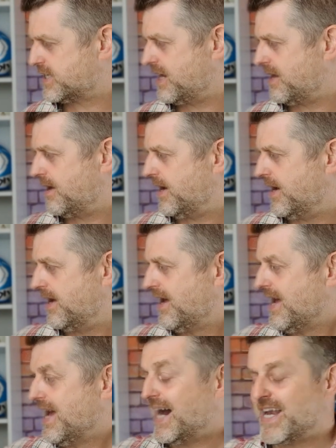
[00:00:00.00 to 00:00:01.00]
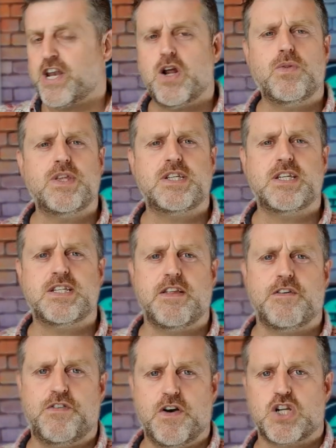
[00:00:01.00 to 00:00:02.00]
And I know this is the
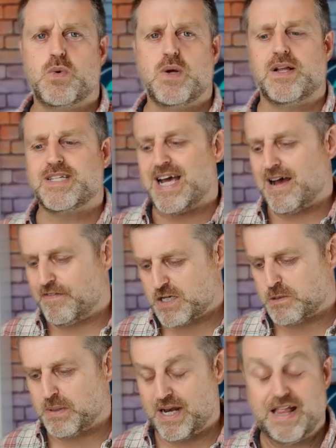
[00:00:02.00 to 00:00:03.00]
first wheel to have a display in it.